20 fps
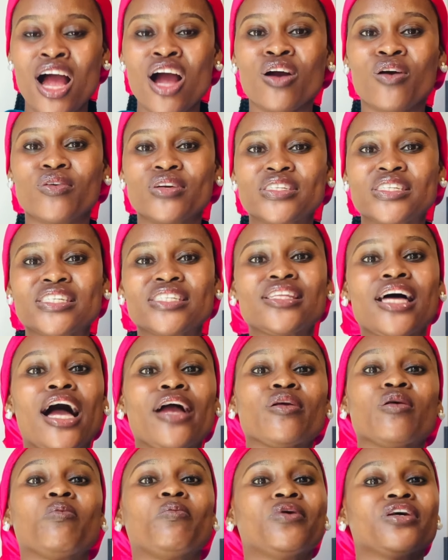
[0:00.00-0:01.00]
consider
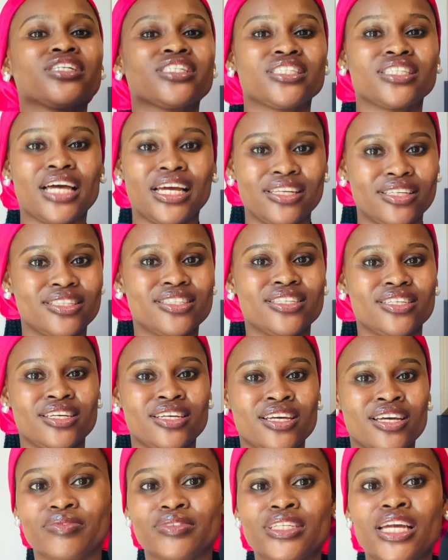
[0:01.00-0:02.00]
your personality
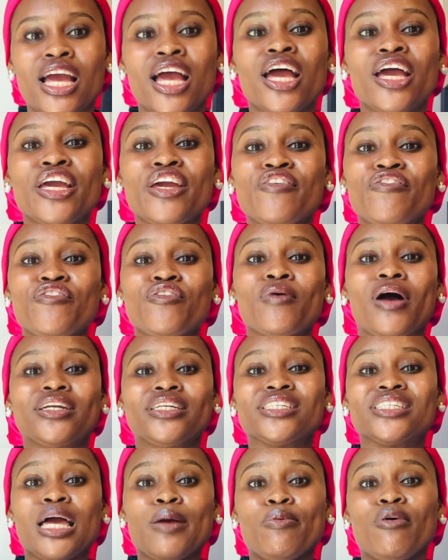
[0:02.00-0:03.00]
if you are
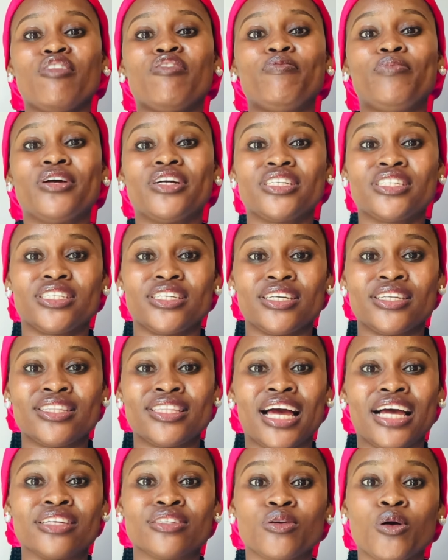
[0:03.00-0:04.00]
the type of person
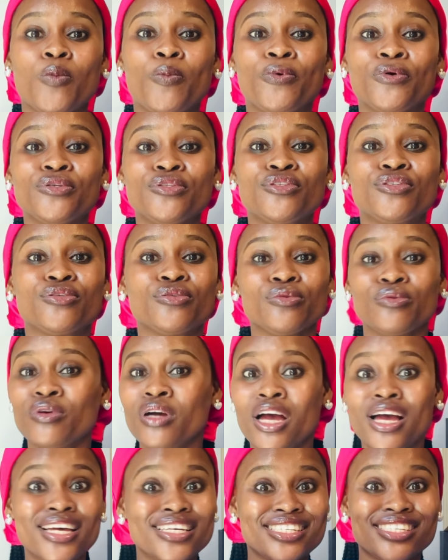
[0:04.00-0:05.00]
that's open to
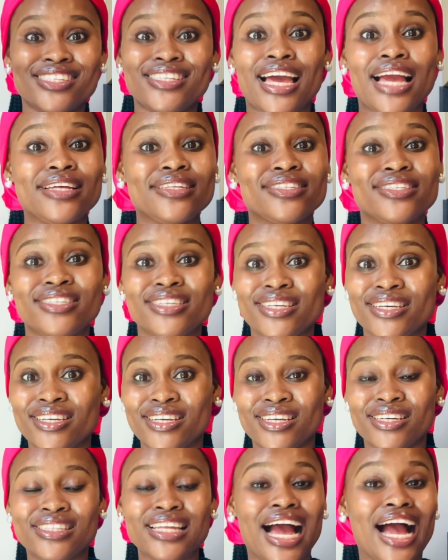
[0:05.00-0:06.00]

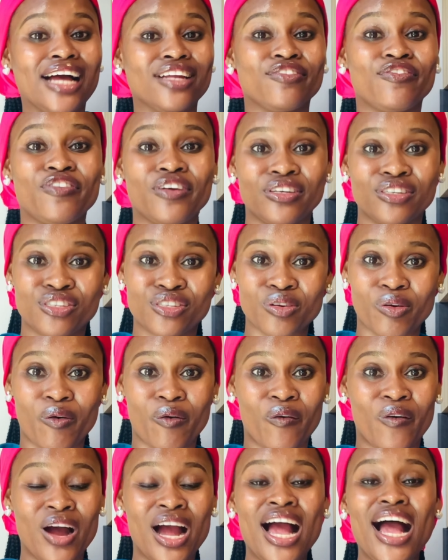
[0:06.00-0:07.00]
sightseeing
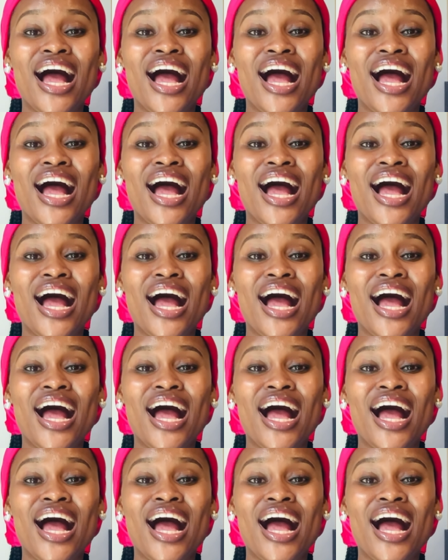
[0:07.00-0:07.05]
adventure